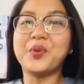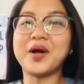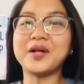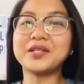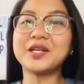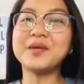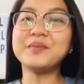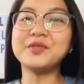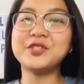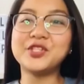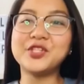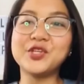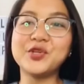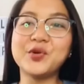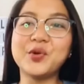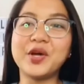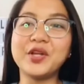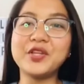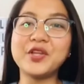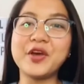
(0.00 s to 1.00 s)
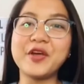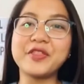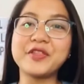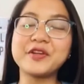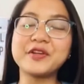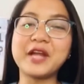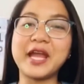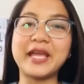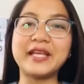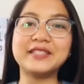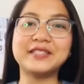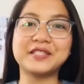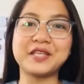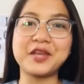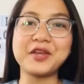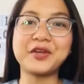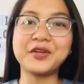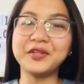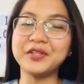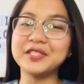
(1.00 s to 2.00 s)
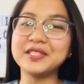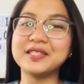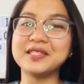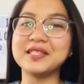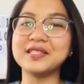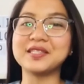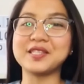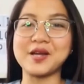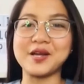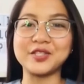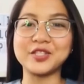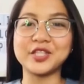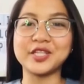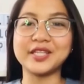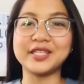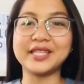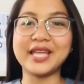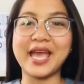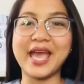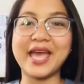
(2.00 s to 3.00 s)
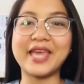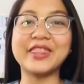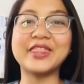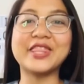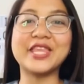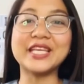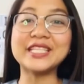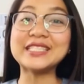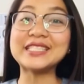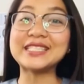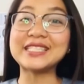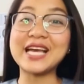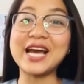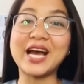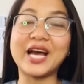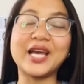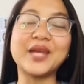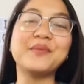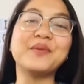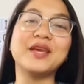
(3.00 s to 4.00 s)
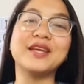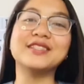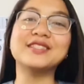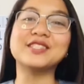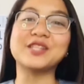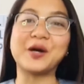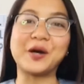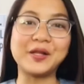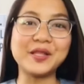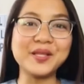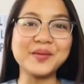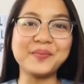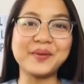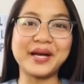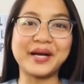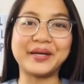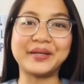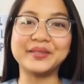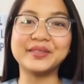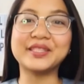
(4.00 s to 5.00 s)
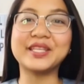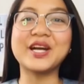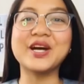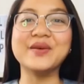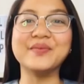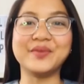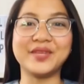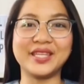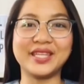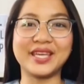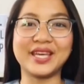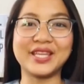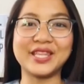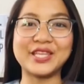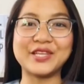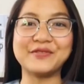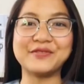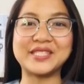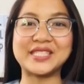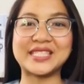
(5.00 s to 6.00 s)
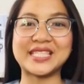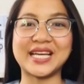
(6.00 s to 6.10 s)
Welcome to another asynchronous discussion, and this time it's all about communicative